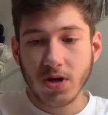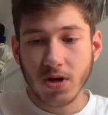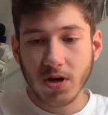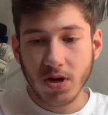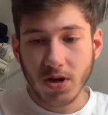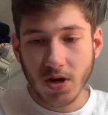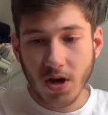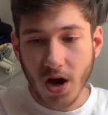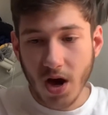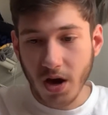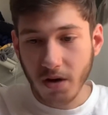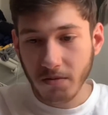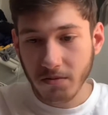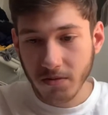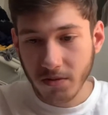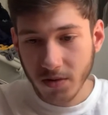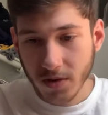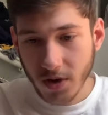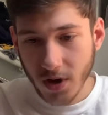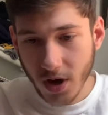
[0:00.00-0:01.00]
Yeah.
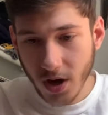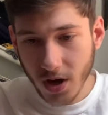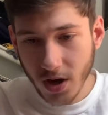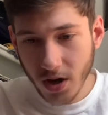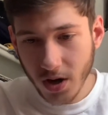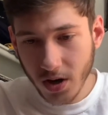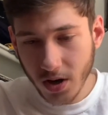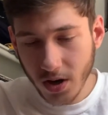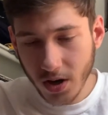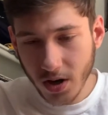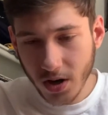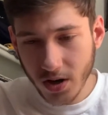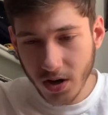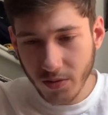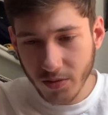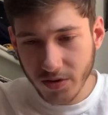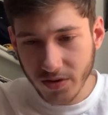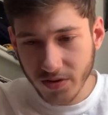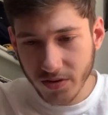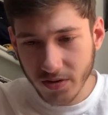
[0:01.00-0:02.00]
And number
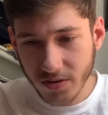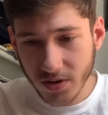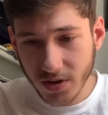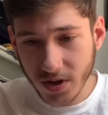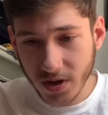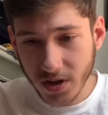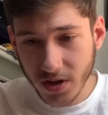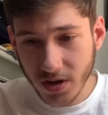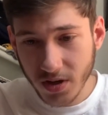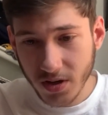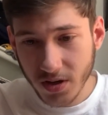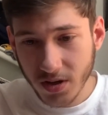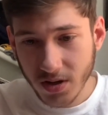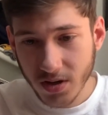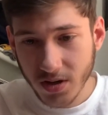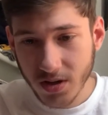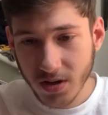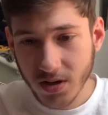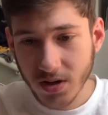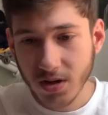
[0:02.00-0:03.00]
3,
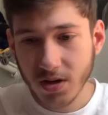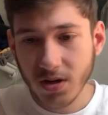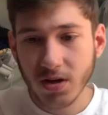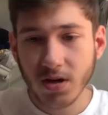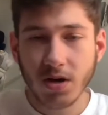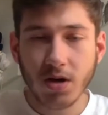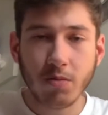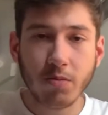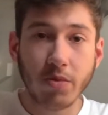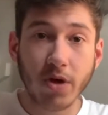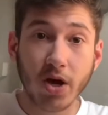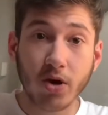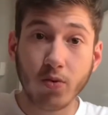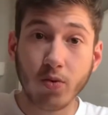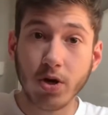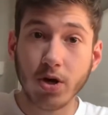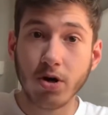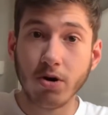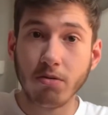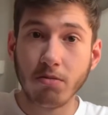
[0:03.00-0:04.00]
Black
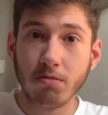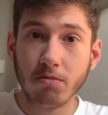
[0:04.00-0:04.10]
Widow.